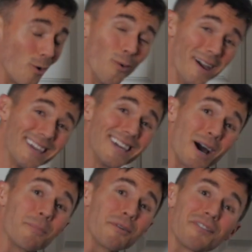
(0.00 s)
Waking
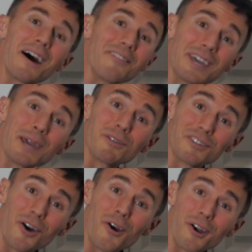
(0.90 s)
up at 5 a.m.
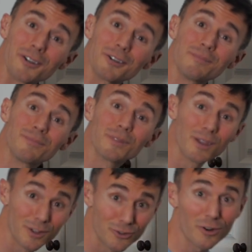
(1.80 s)
is hard.
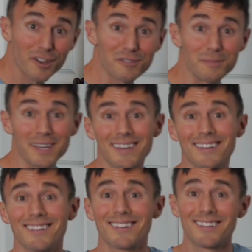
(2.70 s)
Trust me,
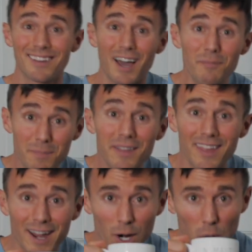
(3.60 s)
I've been
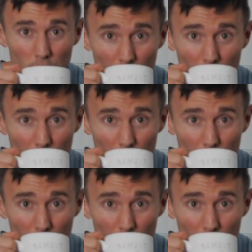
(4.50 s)
there.